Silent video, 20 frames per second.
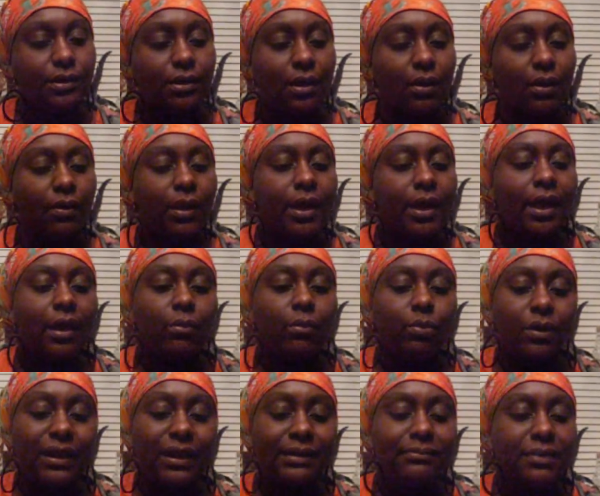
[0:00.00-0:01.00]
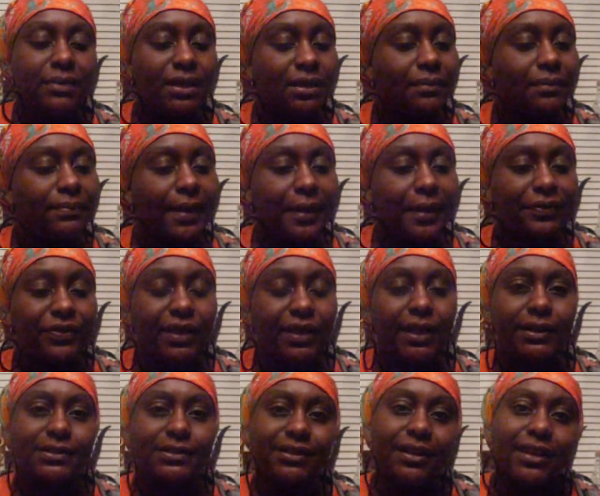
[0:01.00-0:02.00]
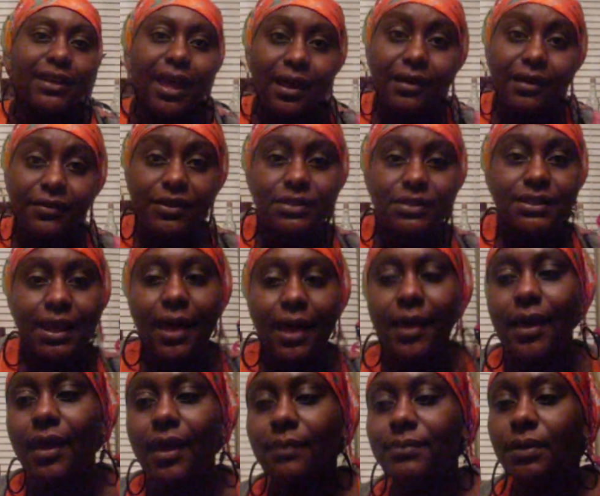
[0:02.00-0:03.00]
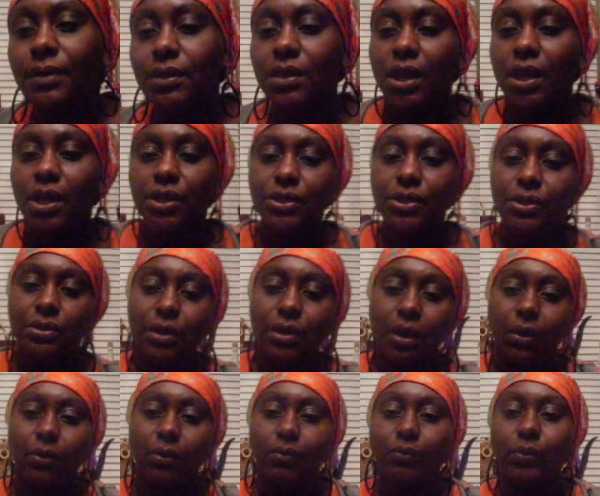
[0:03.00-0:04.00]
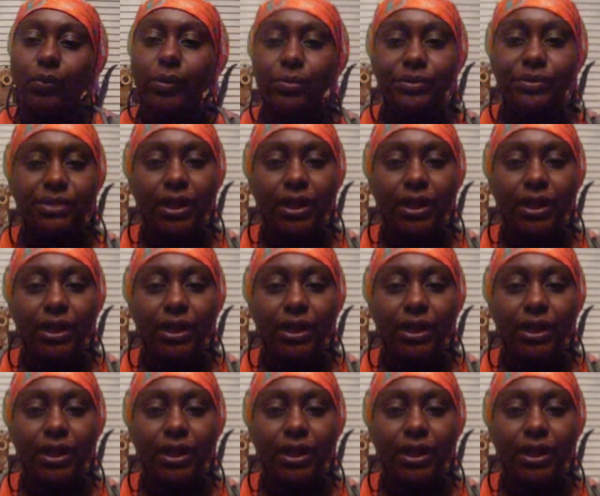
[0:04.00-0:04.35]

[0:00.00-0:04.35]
You know, what I mean about that is a lot of the time, you know, we were